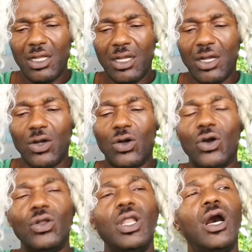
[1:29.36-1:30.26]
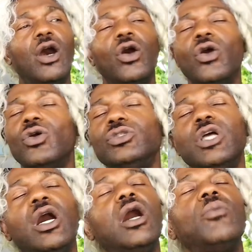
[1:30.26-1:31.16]
Oh, hold up, hold
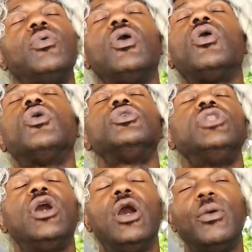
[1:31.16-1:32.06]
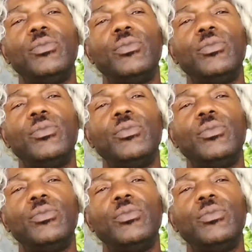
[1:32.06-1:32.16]
up, hold up.